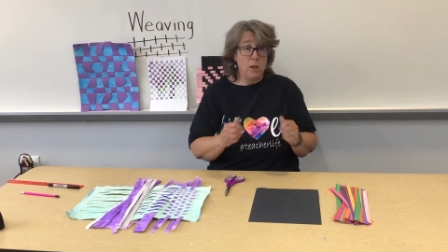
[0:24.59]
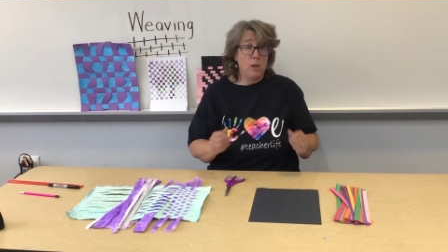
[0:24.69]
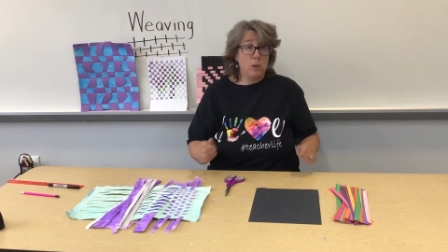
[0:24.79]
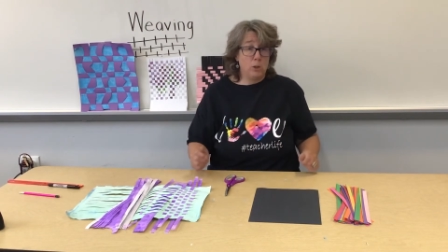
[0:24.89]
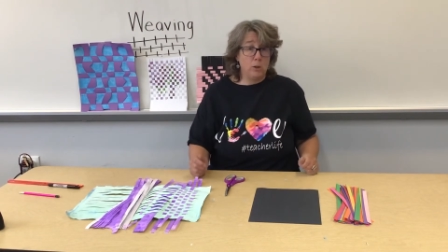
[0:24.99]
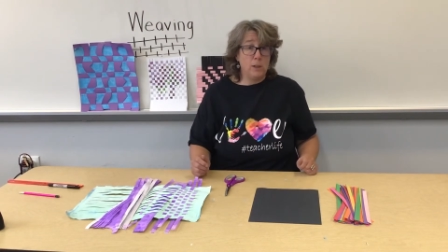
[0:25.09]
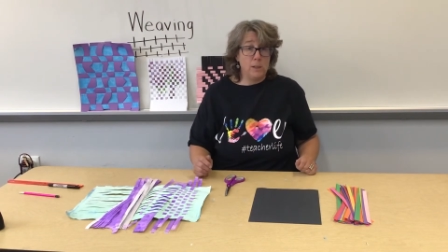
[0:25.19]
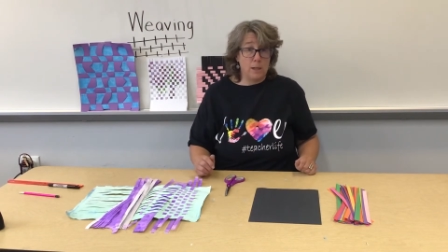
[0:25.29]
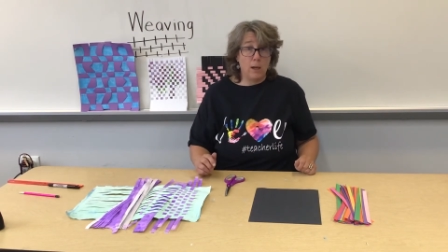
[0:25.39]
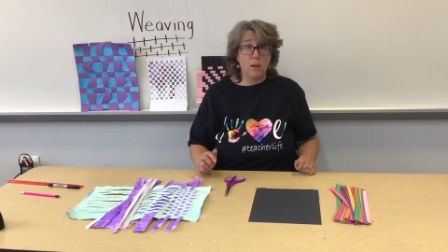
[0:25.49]
you can
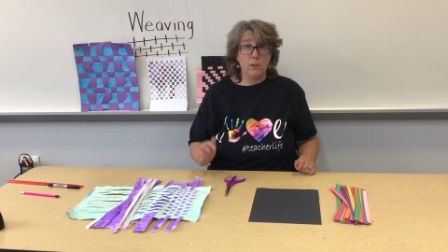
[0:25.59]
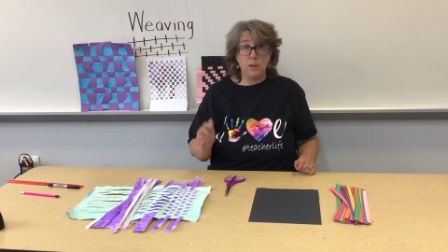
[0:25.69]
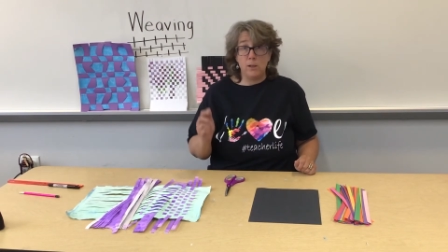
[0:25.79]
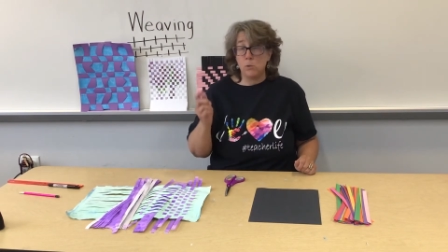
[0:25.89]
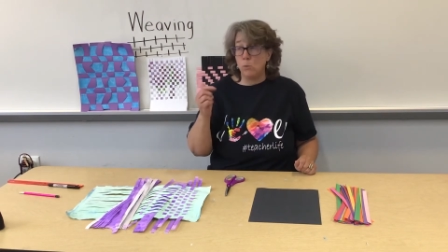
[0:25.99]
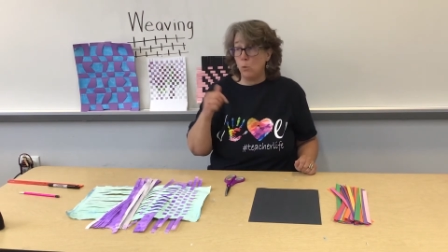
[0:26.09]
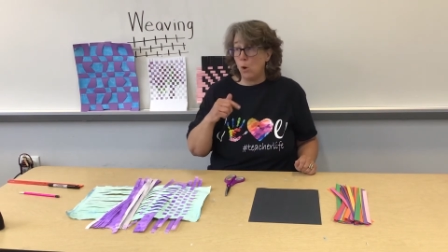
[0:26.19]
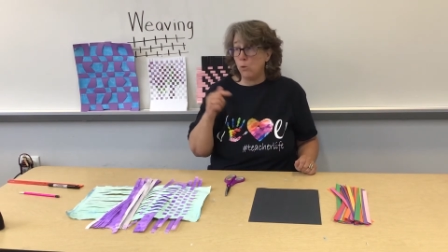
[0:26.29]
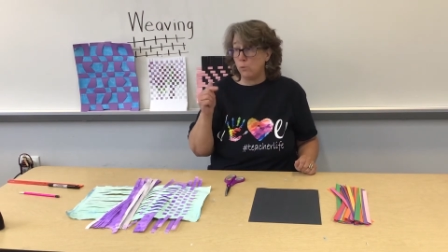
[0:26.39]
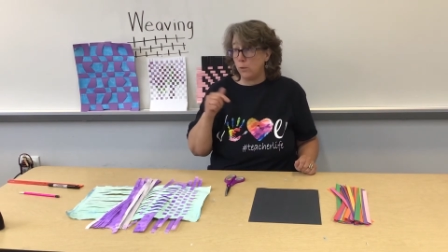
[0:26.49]
tell that it's
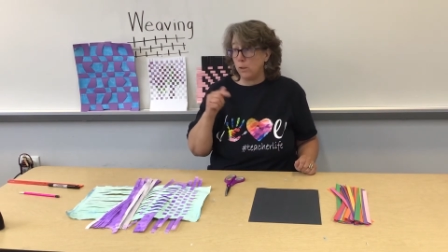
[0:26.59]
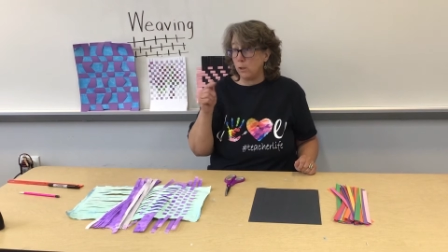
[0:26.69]
woven.